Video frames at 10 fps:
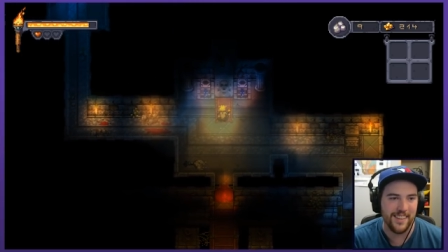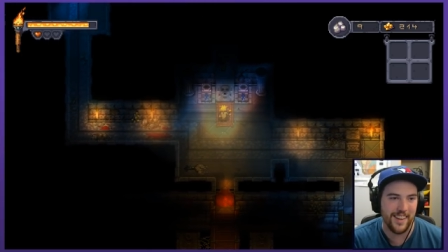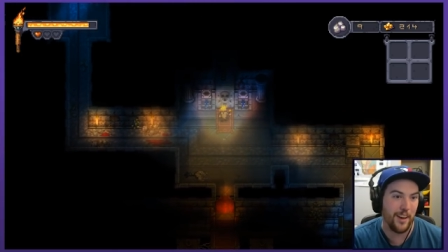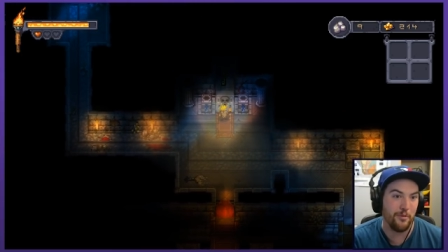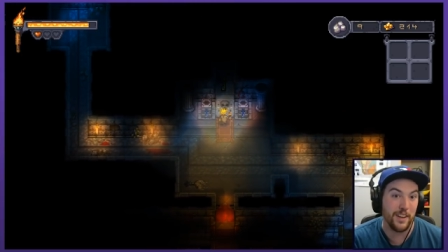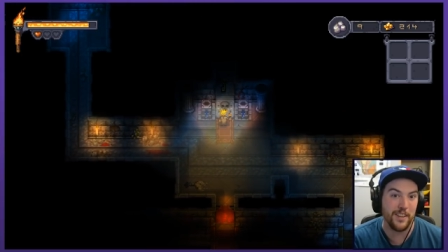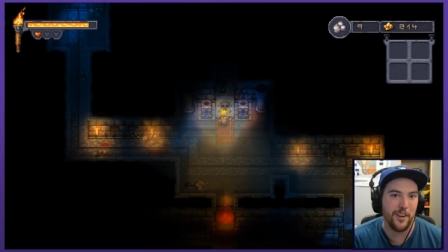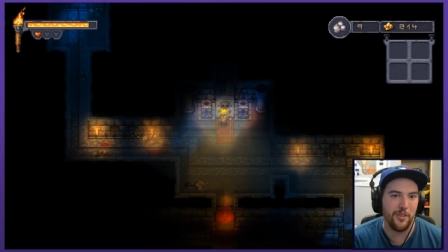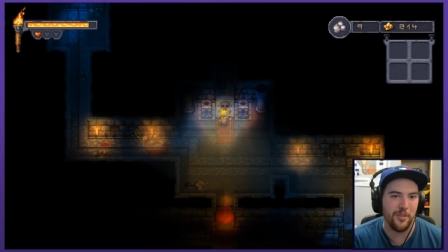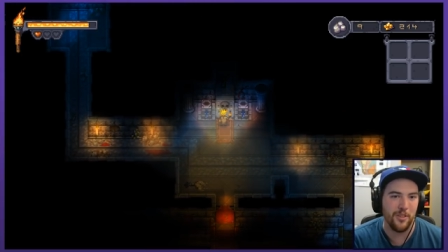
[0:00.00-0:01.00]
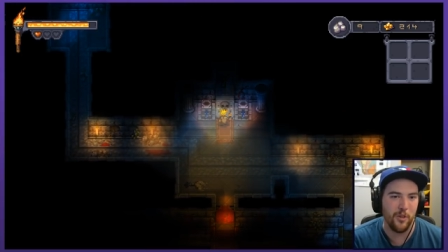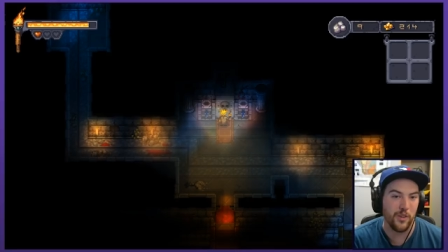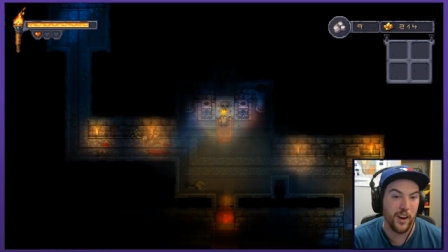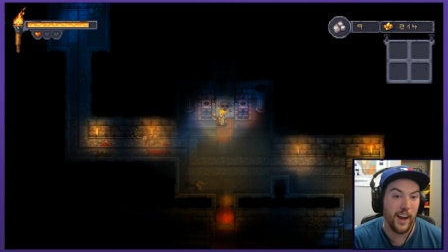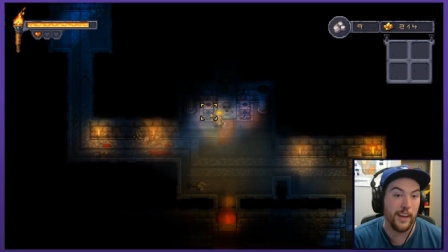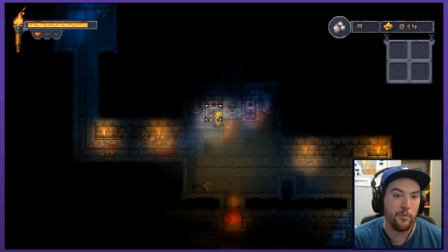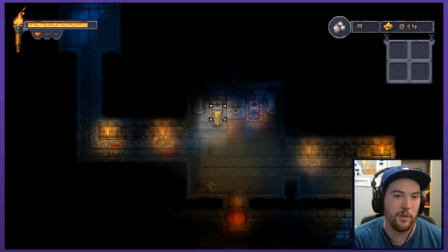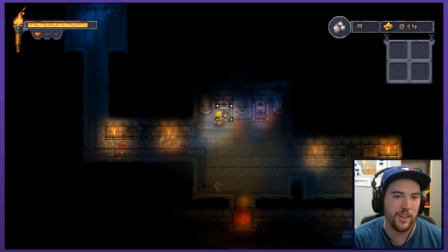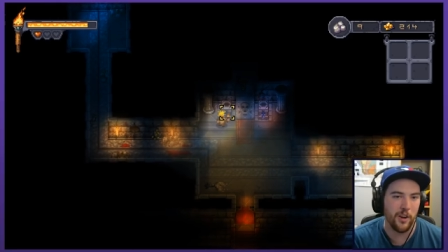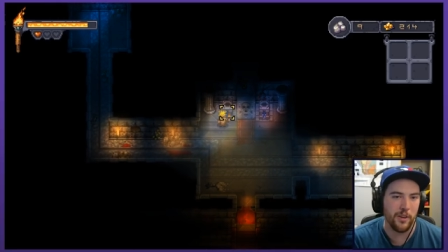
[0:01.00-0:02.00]
that window or a
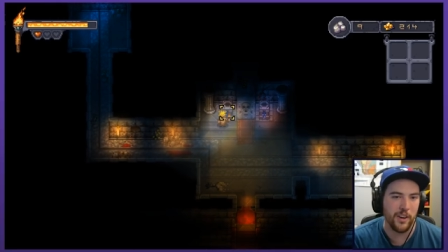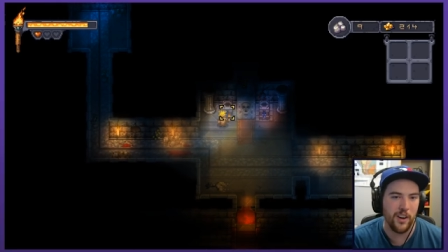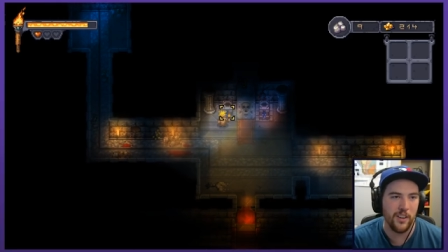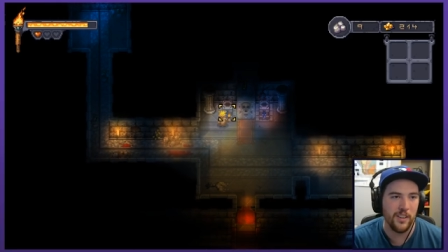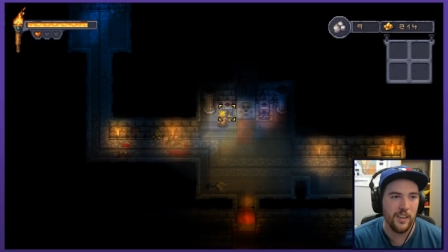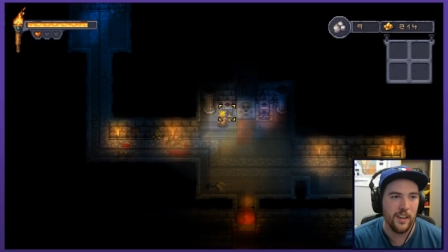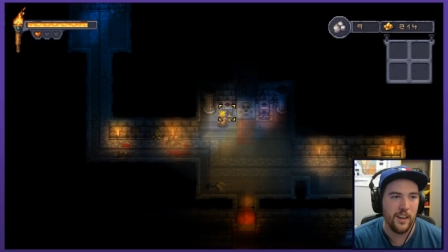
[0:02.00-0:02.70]
window at all.